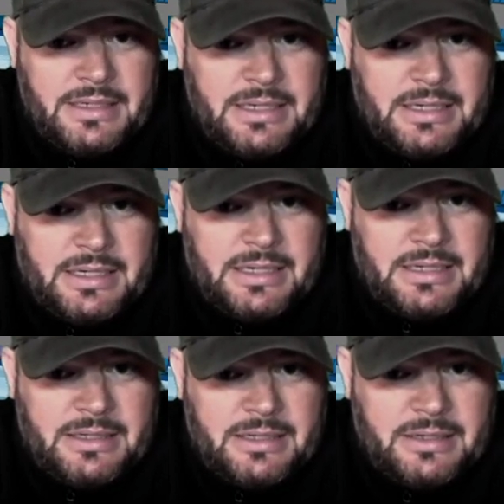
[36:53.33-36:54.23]

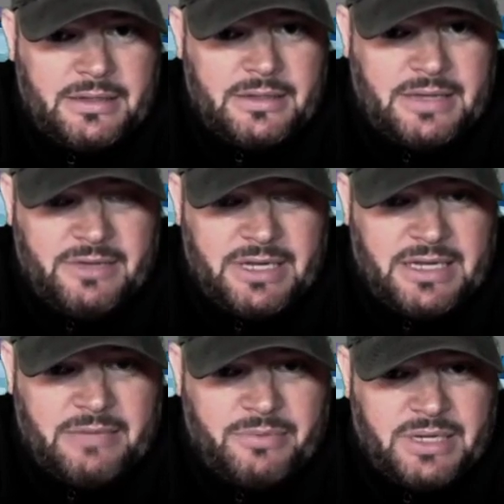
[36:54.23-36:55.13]
They're having an
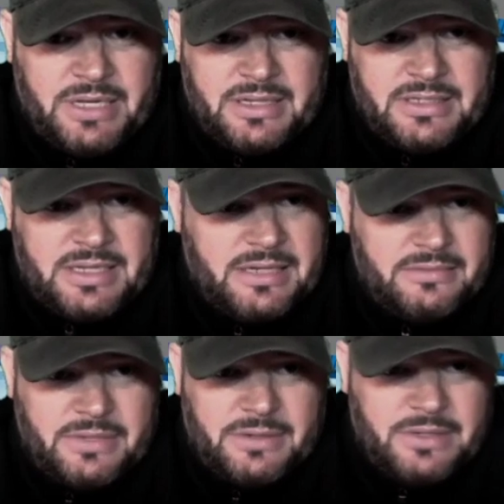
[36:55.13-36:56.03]
outbreak outside
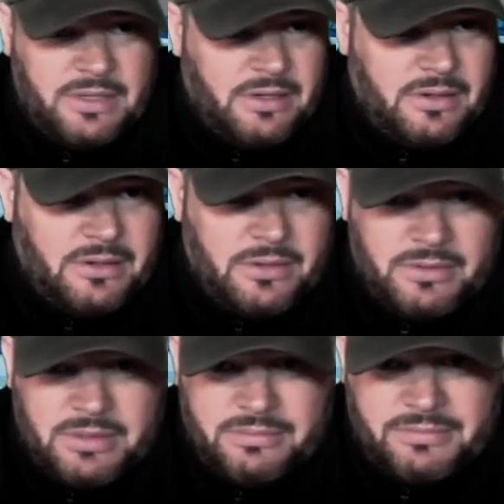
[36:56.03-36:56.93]
of Tokyo.
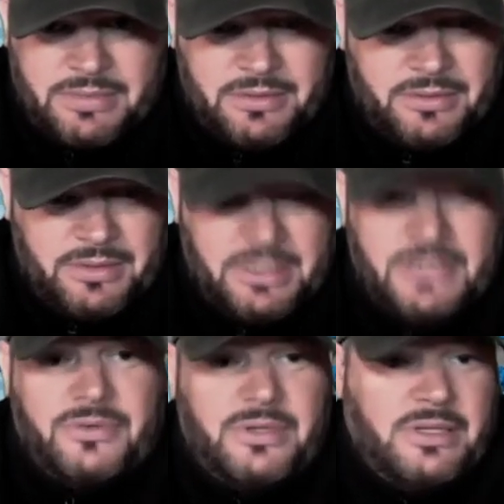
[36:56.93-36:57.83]
Their
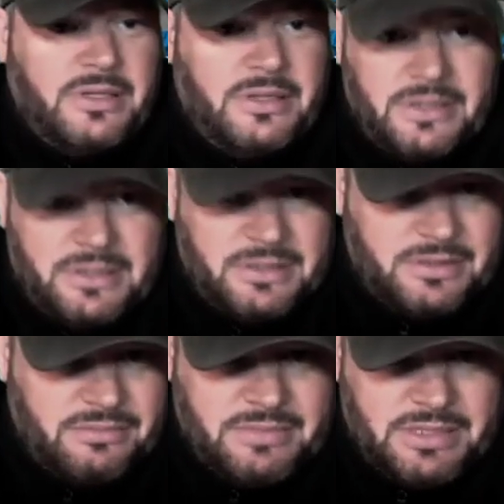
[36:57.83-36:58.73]
country
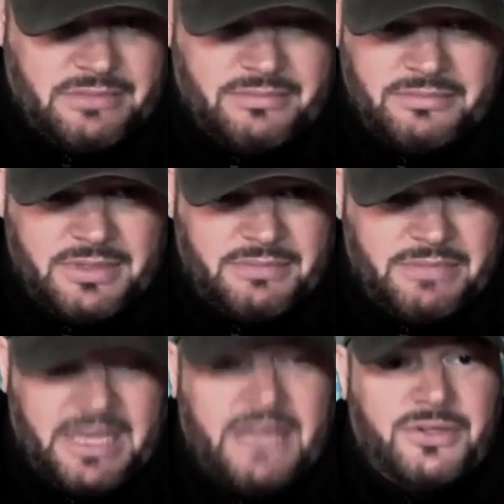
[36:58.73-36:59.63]
is in a bad